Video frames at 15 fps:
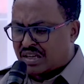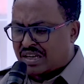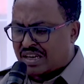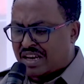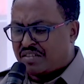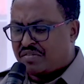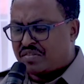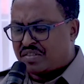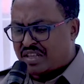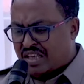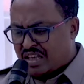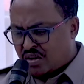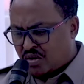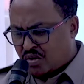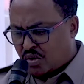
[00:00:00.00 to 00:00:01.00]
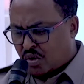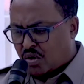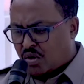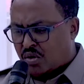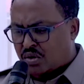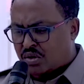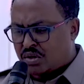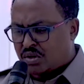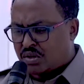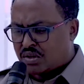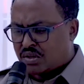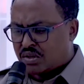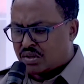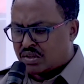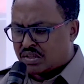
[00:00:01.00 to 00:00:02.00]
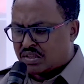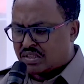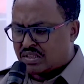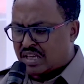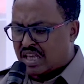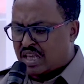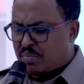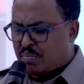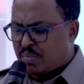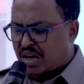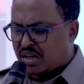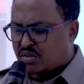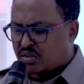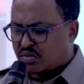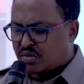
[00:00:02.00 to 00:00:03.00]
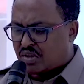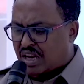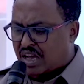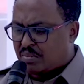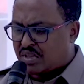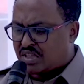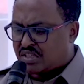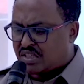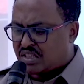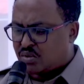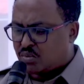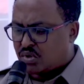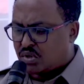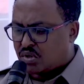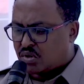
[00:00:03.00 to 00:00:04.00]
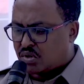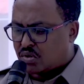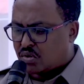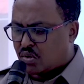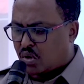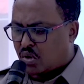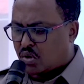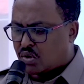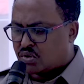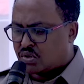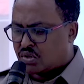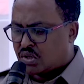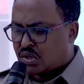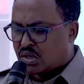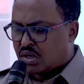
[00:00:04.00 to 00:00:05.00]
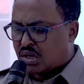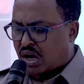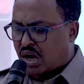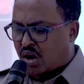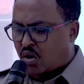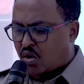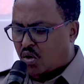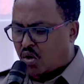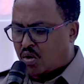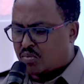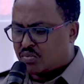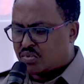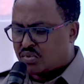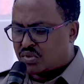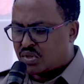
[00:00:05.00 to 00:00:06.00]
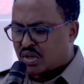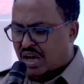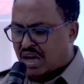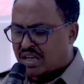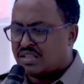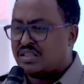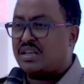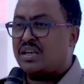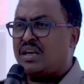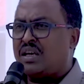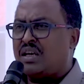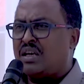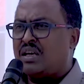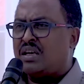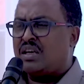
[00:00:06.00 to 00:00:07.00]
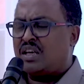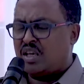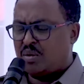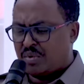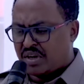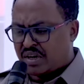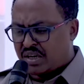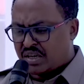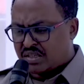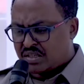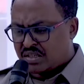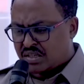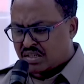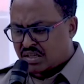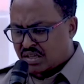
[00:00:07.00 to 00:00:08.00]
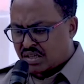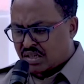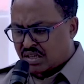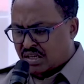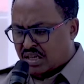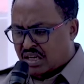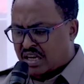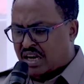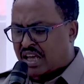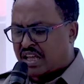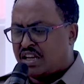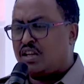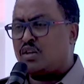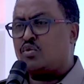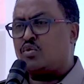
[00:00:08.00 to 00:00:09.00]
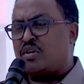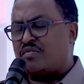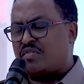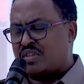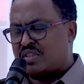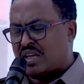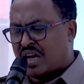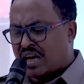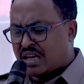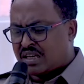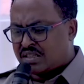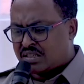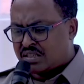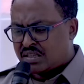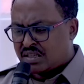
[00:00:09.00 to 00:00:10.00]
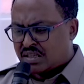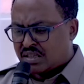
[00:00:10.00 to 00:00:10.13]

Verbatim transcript: left in glory the impact of climate change will cause our homes as a human race. And I need to emphasize